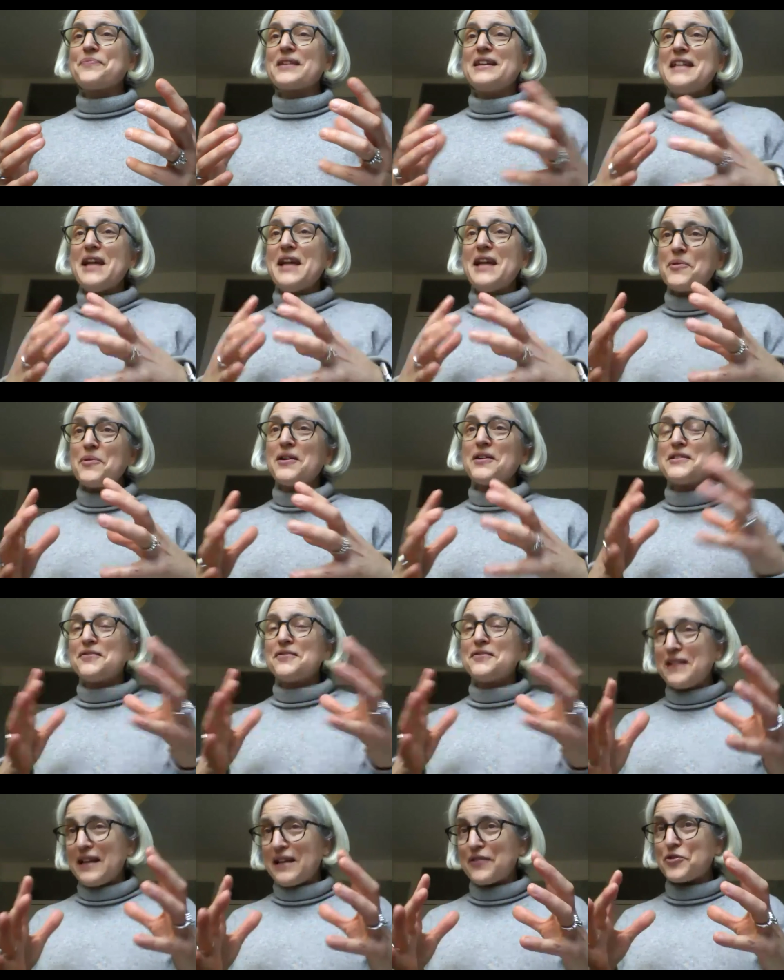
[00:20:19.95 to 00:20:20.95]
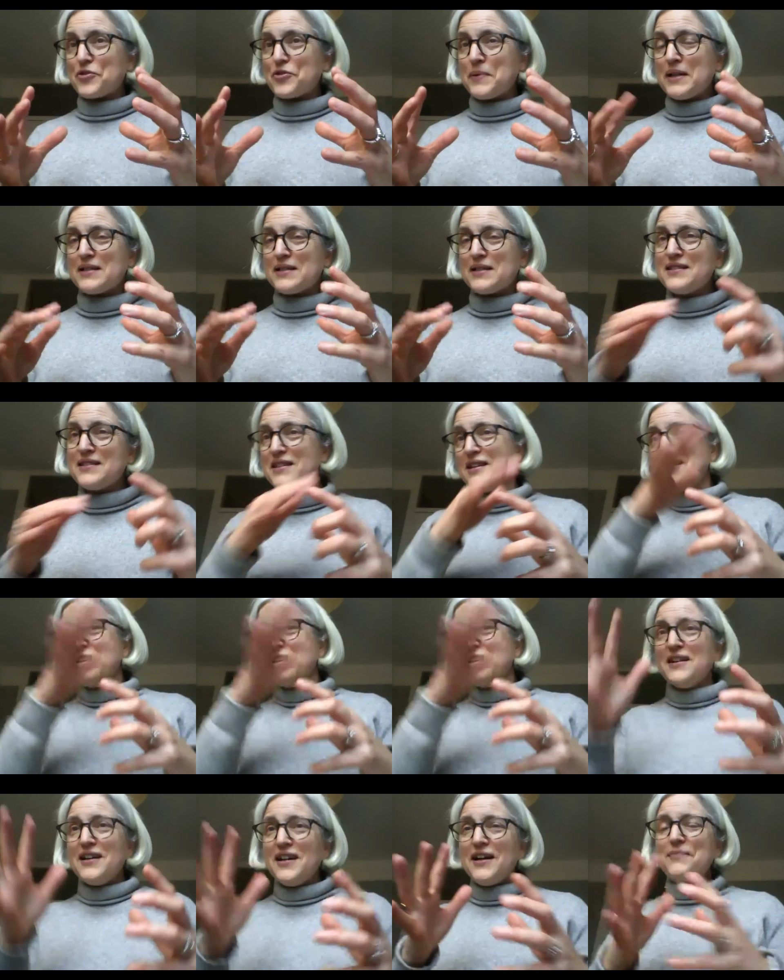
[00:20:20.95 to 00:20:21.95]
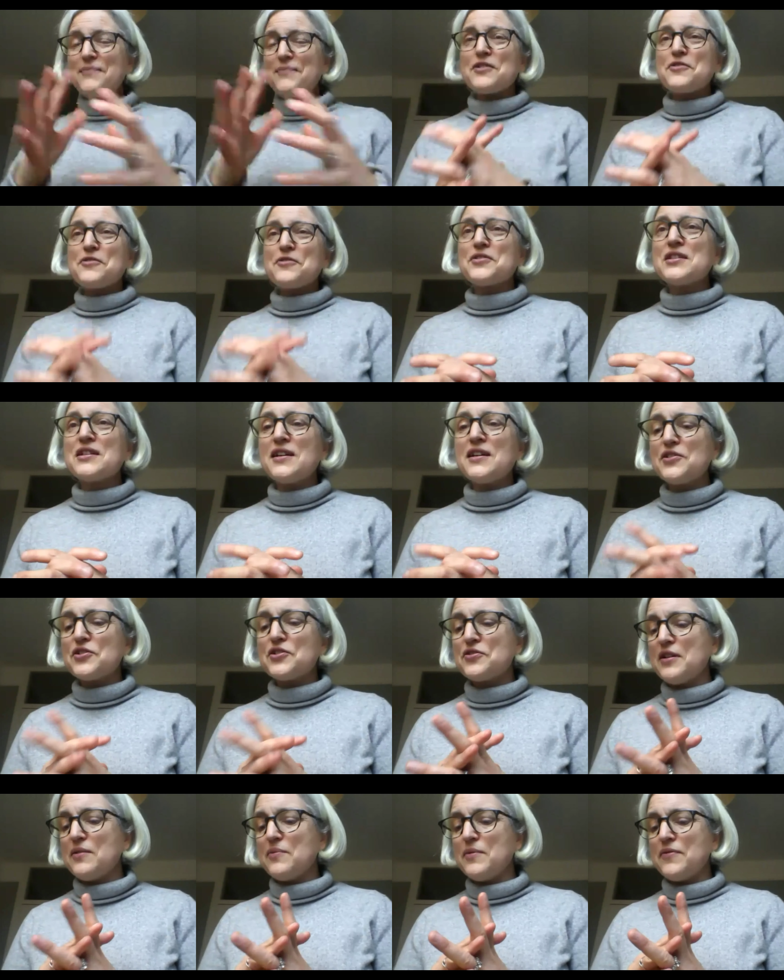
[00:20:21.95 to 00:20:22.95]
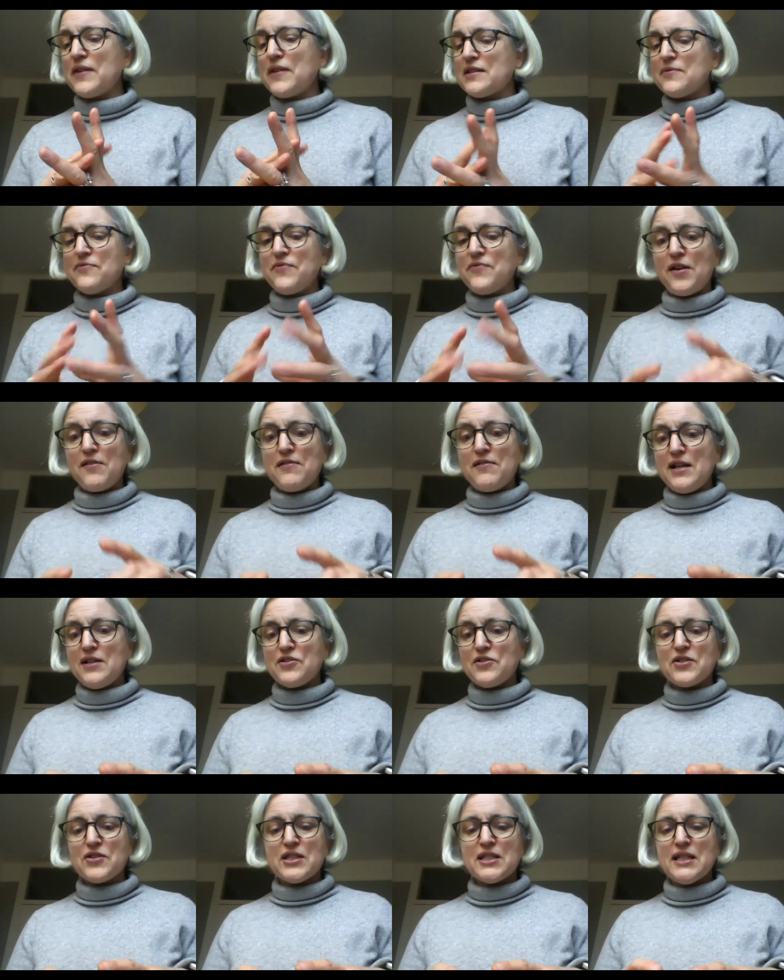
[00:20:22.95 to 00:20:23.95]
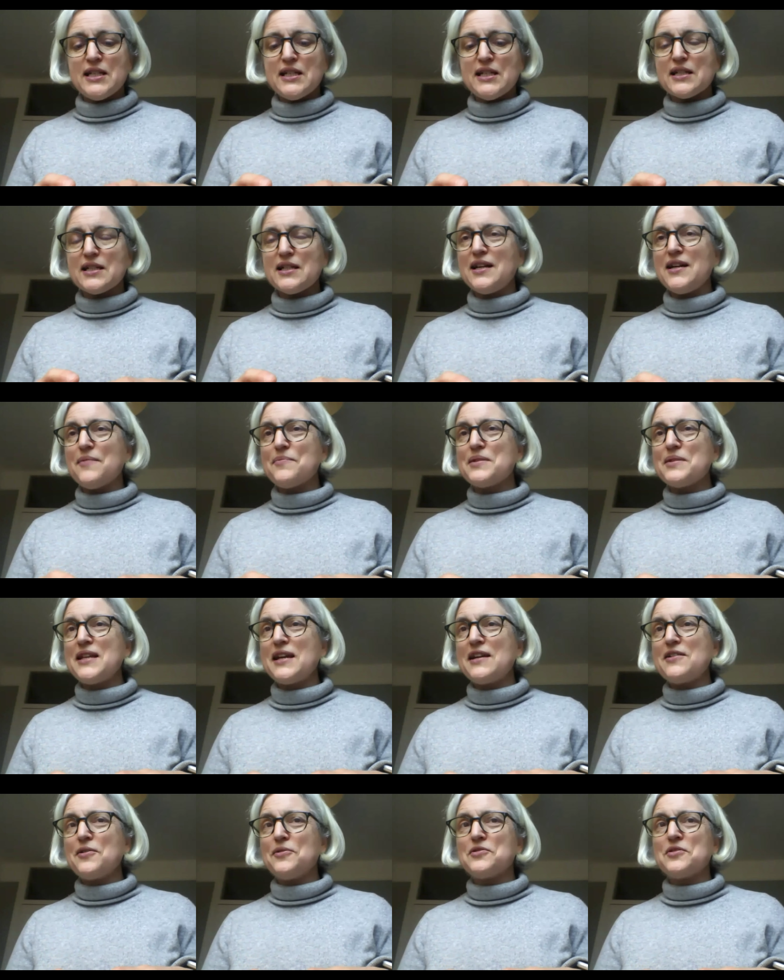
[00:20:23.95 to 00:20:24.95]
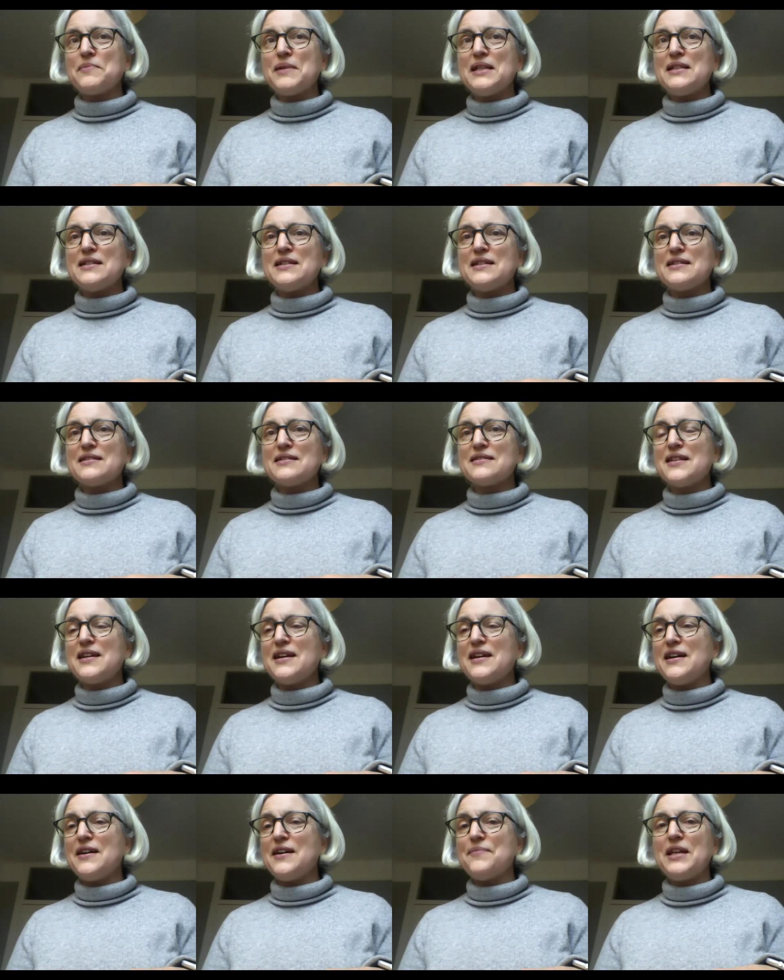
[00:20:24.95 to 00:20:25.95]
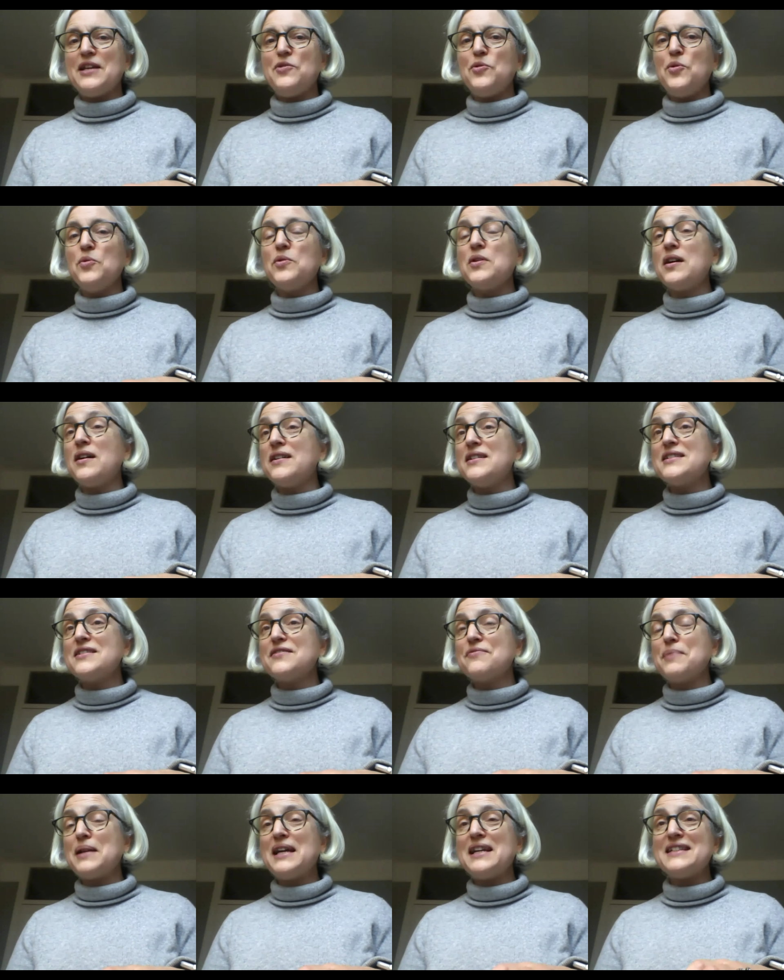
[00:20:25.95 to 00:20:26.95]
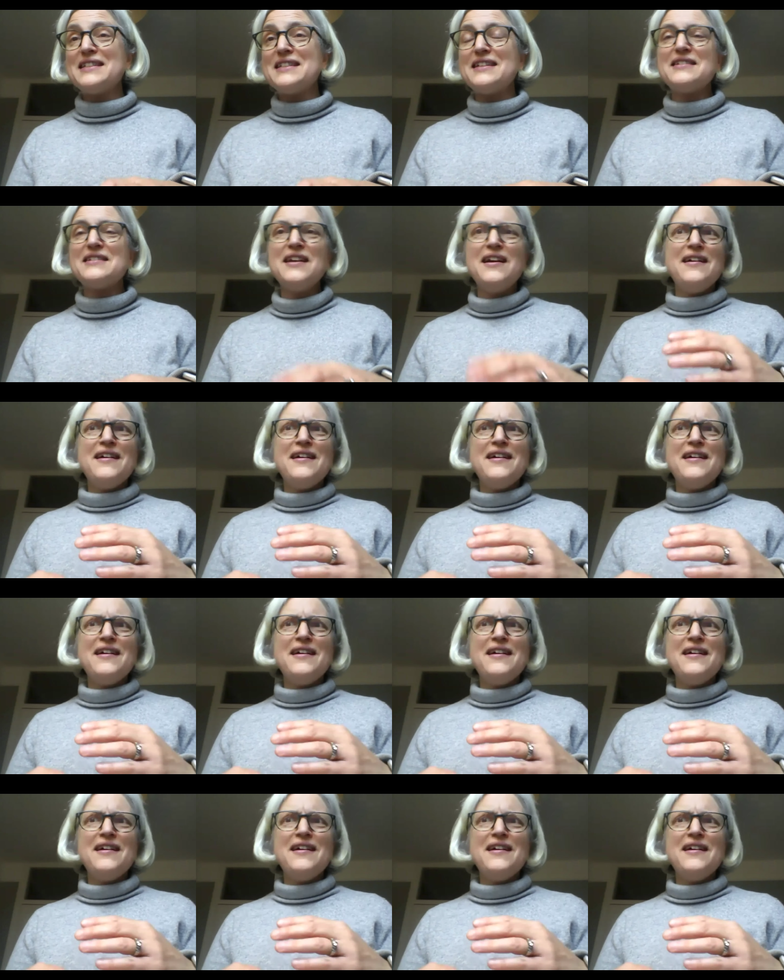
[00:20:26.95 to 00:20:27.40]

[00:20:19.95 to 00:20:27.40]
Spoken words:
networks of philanthropists across the country, and we've had some very interesting stakeholder meetings in all kinds of places.